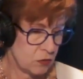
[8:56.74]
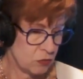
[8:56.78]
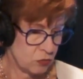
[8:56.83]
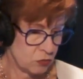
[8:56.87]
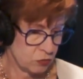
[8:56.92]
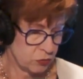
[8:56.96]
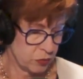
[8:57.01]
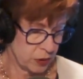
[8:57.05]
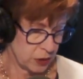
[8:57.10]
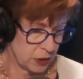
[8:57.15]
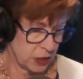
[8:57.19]

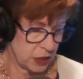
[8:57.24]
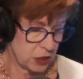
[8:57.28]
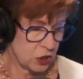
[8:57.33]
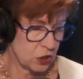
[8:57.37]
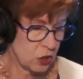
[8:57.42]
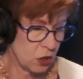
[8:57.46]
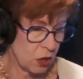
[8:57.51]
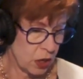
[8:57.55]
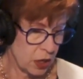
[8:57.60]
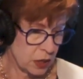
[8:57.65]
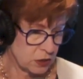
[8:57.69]
really
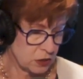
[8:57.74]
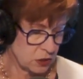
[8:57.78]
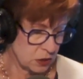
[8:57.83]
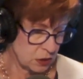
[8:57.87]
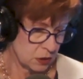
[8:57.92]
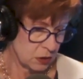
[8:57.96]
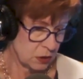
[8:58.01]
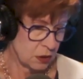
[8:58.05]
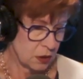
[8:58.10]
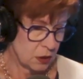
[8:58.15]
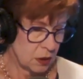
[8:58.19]
got.
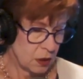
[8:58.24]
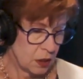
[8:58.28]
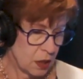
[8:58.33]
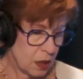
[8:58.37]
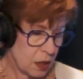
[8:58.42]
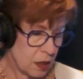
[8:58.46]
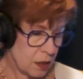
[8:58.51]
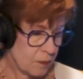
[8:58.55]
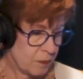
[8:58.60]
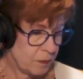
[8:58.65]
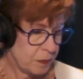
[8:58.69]

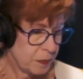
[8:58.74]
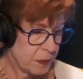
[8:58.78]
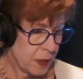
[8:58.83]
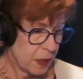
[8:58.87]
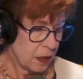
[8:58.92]
Um,